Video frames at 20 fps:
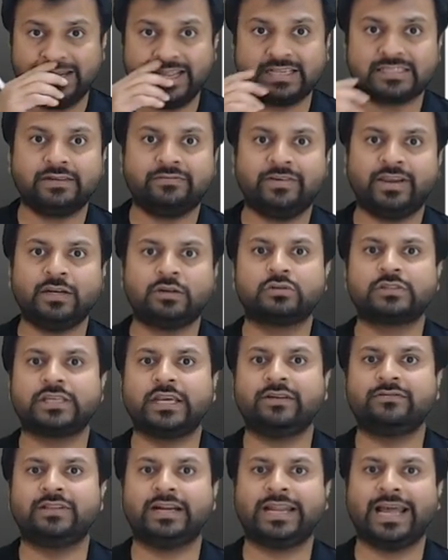way to
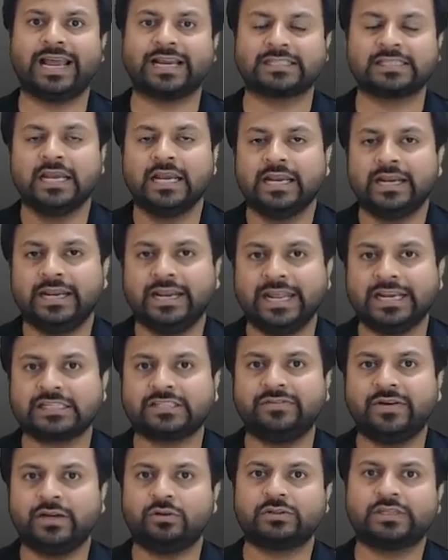save the tax,
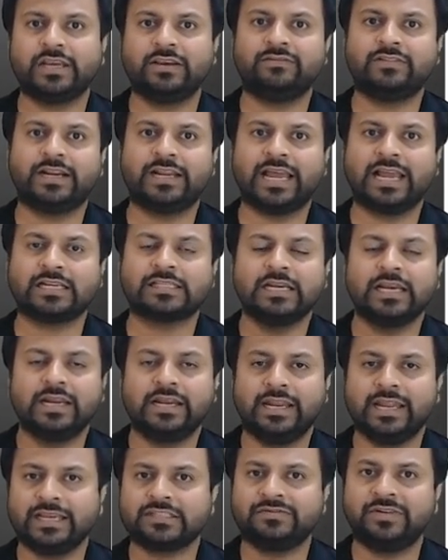next way
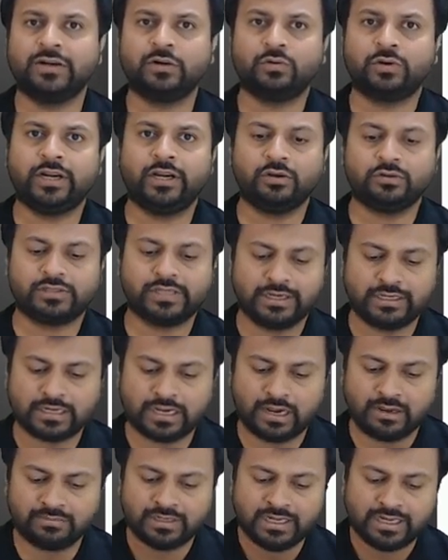to reduce the
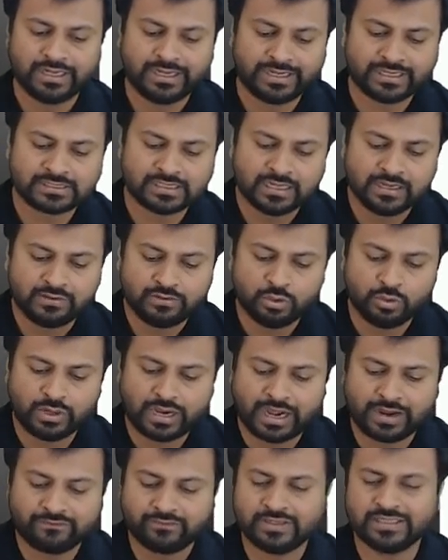income is,
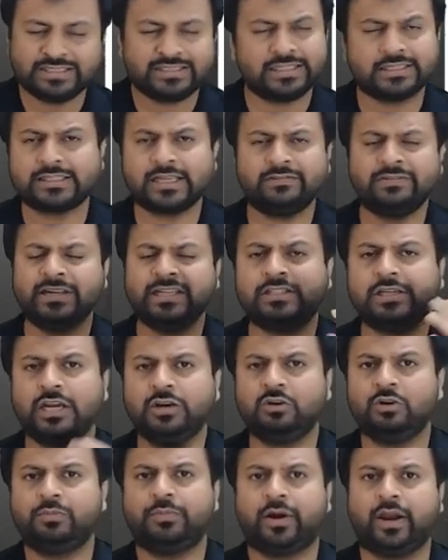it's a very
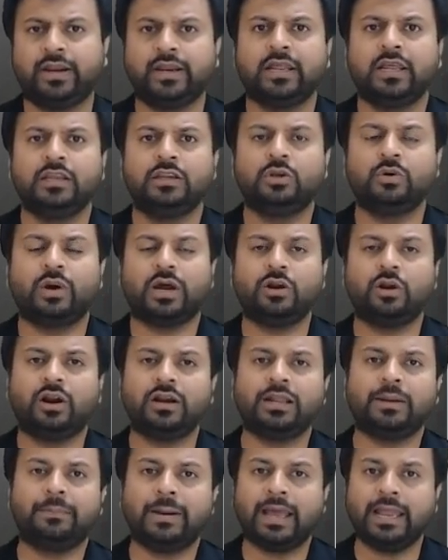genuine point, you are
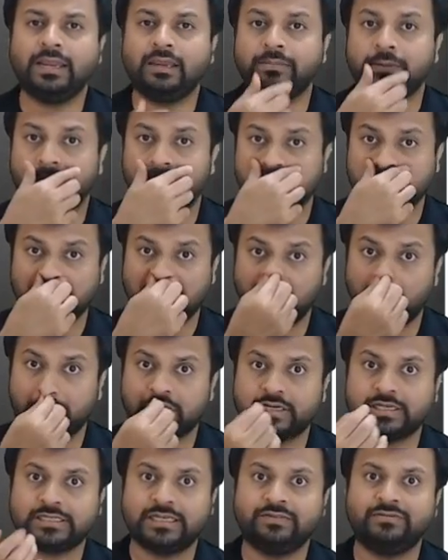not applying because you have not
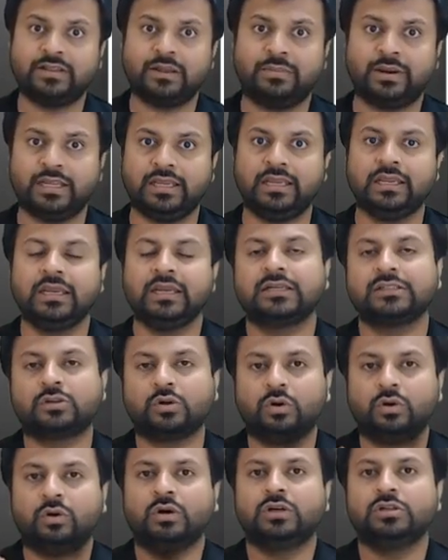received the money.
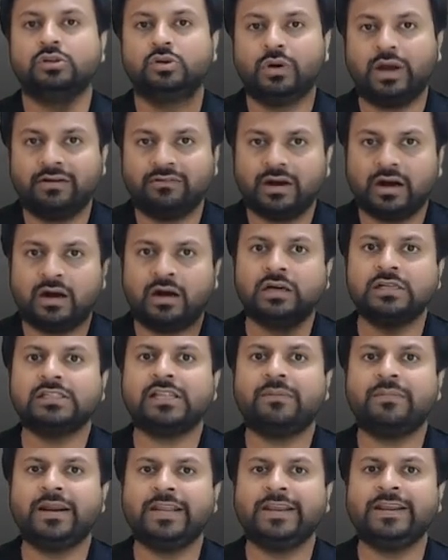So you have earned
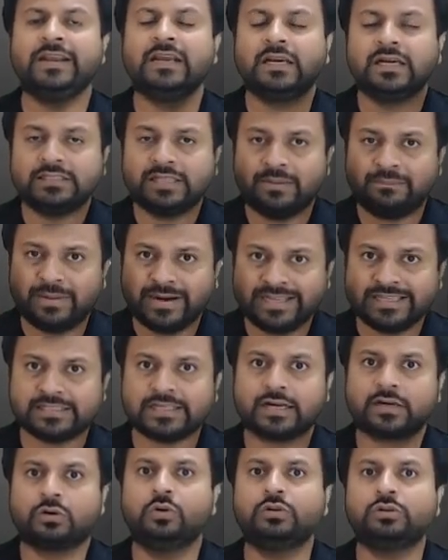the money is
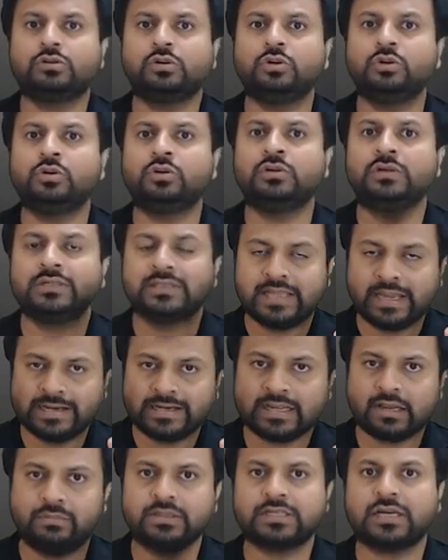accrued to you, the
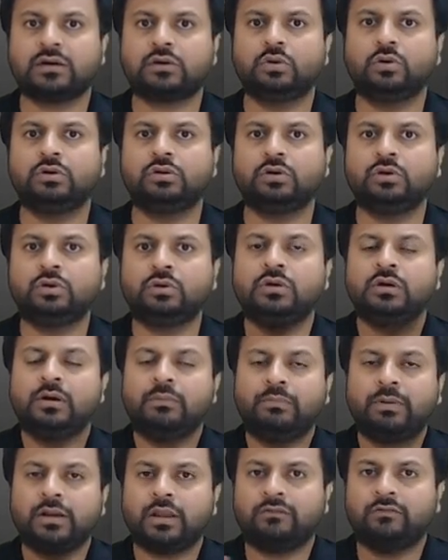income is accrued to you,
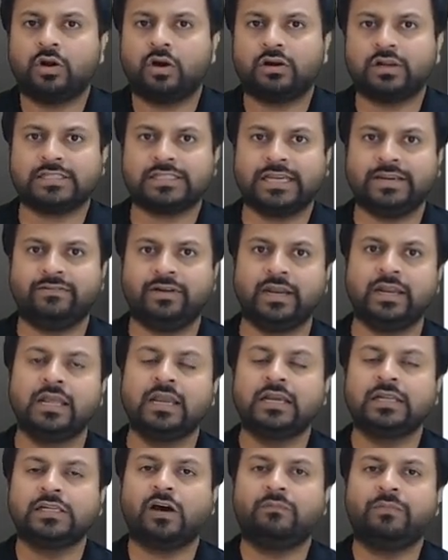but you have not received it.
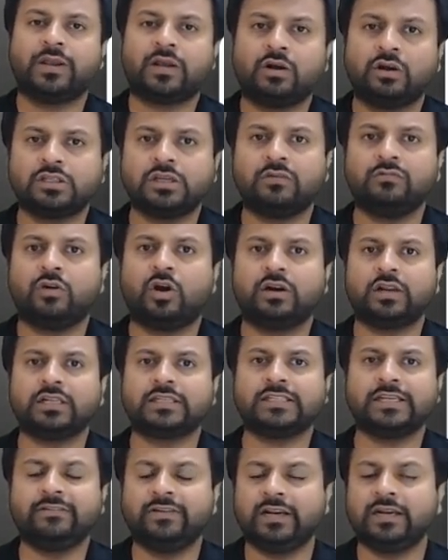Now, because you have not
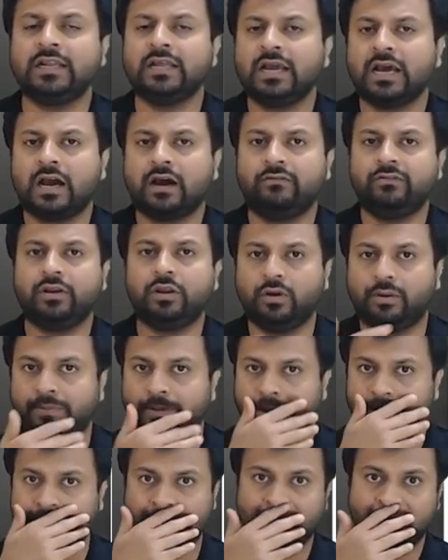received it, how will you
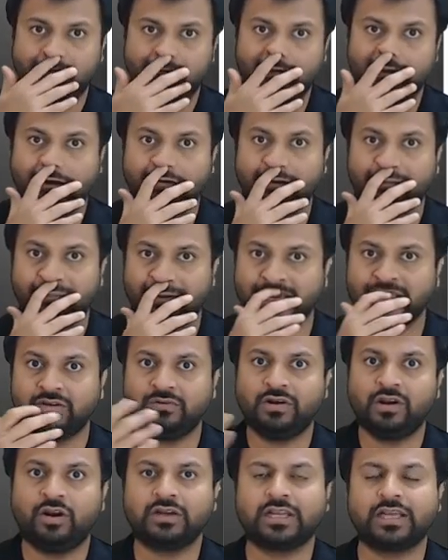apply it? Without applying, you
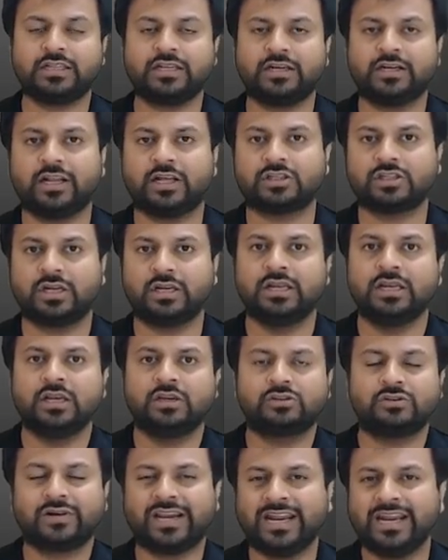will not get the deduction.
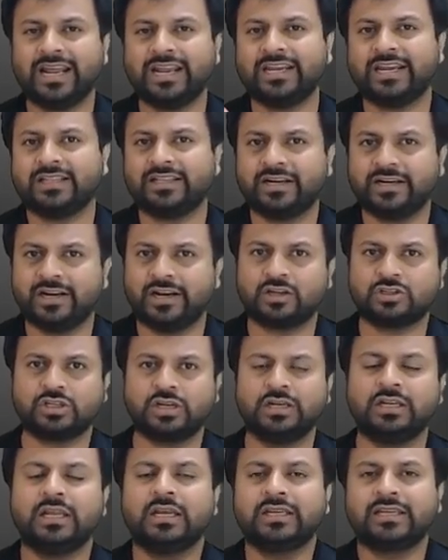So can I get the
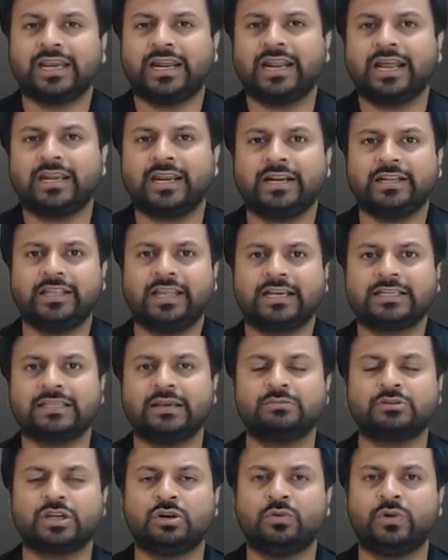deduction? Can I get the
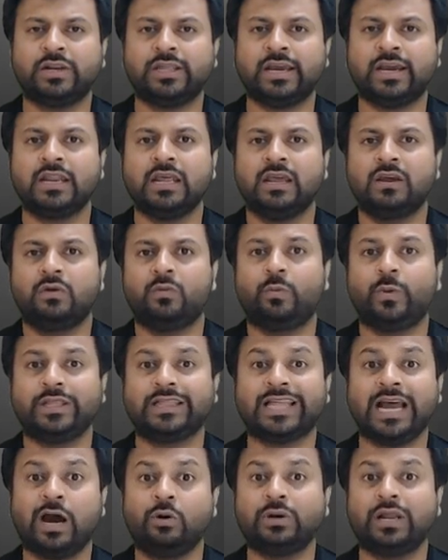exemption over here
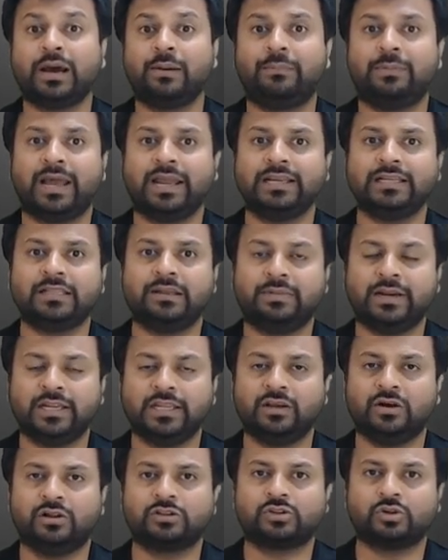without applying the
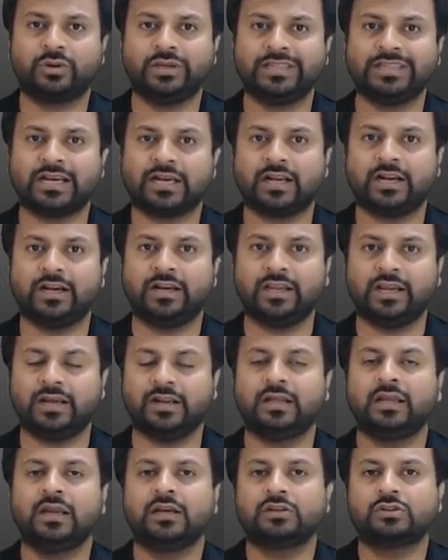money also in the current
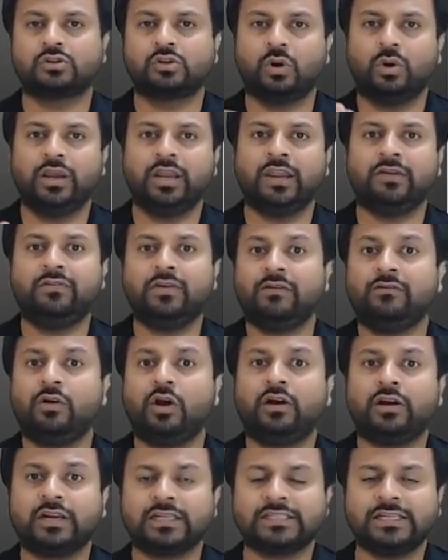year? So if you have
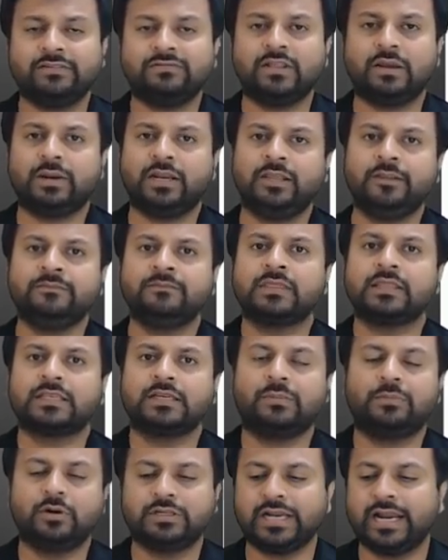not received the money, it's
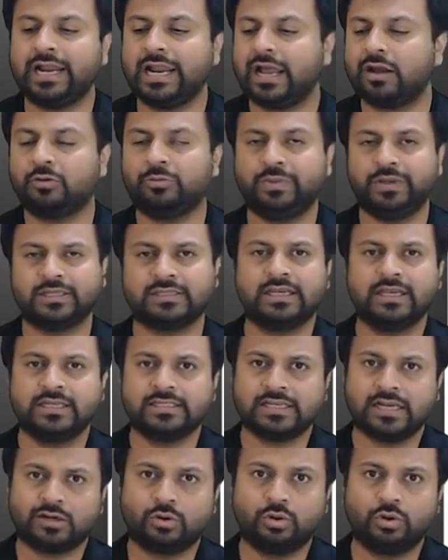about 10 lakh rupees
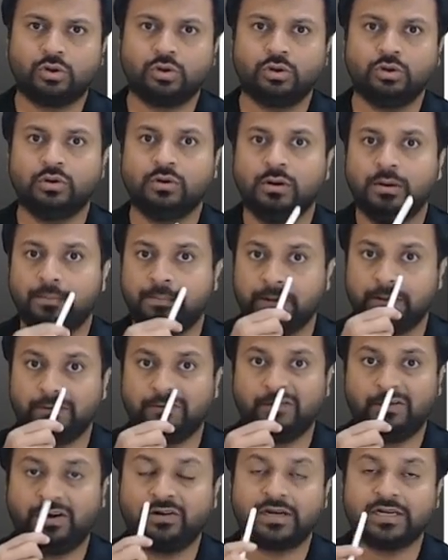is accrued to you, but you
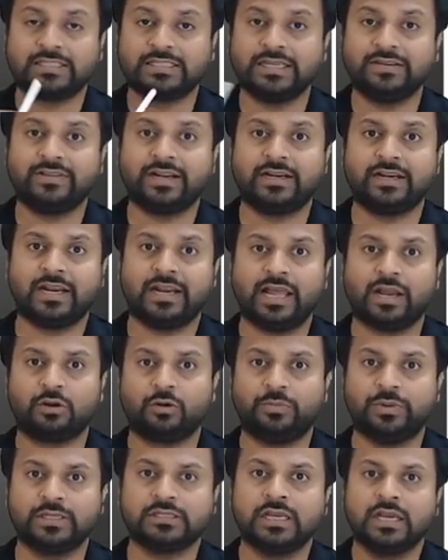have not received that 10 lakh
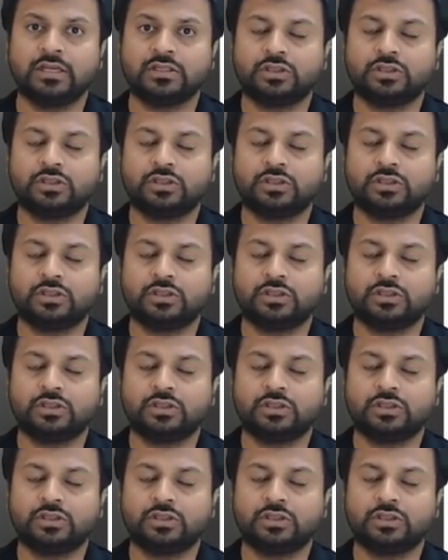rupees. So